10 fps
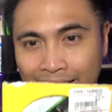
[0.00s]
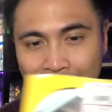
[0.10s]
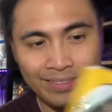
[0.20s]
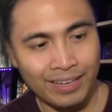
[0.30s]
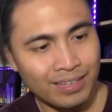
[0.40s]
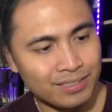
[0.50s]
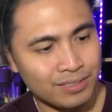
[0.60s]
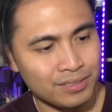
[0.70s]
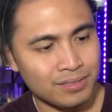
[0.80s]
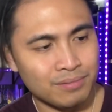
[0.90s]
think it
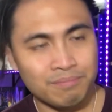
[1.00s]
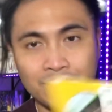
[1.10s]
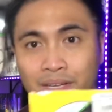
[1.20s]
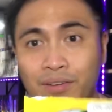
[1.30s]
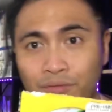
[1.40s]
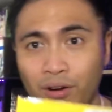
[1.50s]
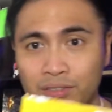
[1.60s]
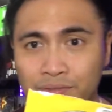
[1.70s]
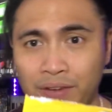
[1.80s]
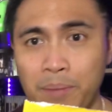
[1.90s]
involves
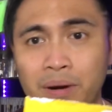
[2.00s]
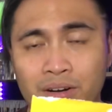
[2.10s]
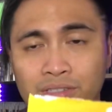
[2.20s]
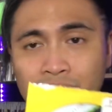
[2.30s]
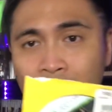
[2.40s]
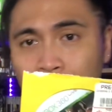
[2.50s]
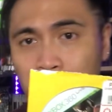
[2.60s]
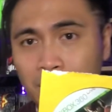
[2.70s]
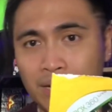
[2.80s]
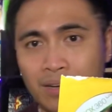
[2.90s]
vampires,
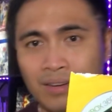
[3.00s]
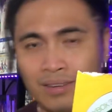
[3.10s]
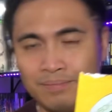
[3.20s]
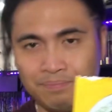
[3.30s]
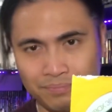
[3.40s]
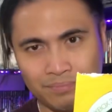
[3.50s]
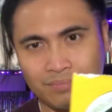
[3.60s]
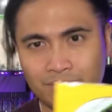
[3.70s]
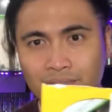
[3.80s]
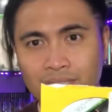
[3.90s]
but
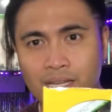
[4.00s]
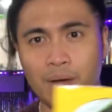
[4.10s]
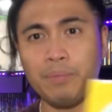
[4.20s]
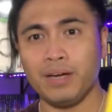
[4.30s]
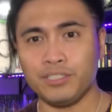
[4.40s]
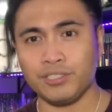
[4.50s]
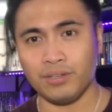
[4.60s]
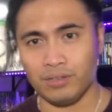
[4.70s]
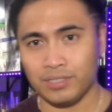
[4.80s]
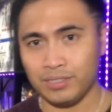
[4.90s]
I'm not sure
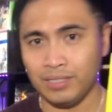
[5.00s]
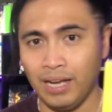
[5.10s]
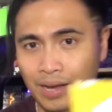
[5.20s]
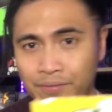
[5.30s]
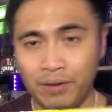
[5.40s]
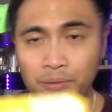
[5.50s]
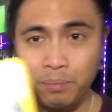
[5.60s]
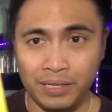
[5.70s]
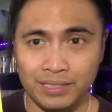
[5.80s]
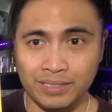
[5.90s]
because I've never
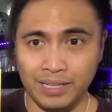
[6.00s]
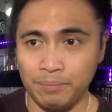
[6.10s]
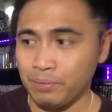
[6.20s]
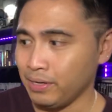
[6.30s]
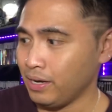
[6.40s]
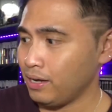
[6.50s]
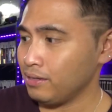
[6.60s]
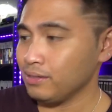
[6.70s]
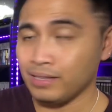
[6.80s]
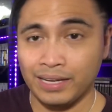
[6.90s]
played this game. But
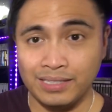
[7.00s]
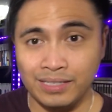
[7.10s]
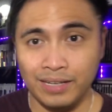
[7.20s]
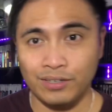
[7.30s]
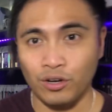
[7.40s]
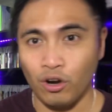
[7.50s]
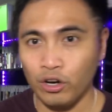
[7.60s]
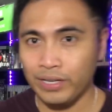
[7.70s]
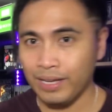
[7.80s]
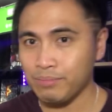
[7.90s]
like I said, there are
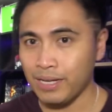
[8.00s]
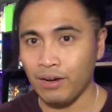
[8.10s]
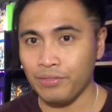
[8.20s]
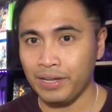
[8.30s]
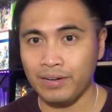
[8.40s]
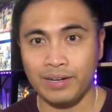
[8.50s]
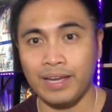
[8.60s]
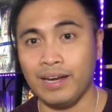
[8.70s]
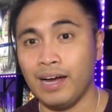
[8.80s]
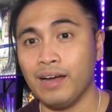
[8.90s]
games out there
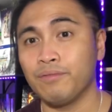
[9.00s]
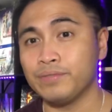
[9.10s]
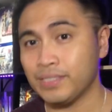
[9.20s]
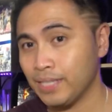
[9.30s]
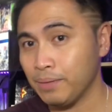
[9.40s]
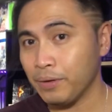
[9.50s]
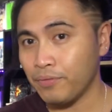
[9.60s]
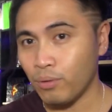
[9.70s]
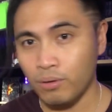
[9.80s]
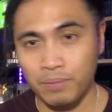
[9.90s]
that I've seen
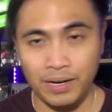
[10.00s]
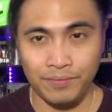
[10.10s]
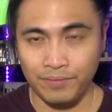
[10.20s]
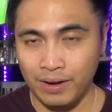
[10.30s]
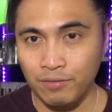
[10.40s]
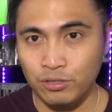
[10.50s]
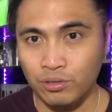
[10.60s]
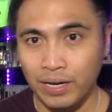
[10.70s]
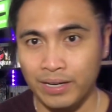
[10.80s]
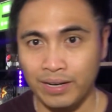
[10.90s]
before, but I've never
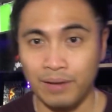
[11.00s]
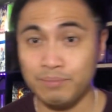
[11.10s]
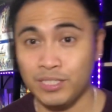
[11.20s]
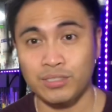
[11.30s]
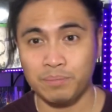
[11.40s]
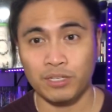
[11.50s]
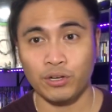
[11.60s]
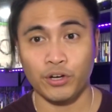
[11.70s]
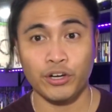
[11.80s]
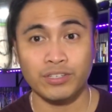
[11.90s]
tried it. I've just been
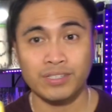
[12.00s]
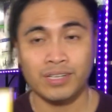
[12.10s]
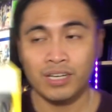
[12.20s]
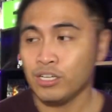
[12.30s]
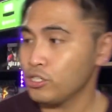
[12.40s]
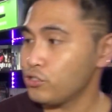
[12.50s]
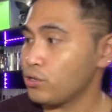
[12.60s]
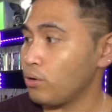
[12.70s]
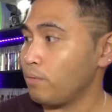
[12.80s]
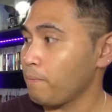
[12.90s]
curious. So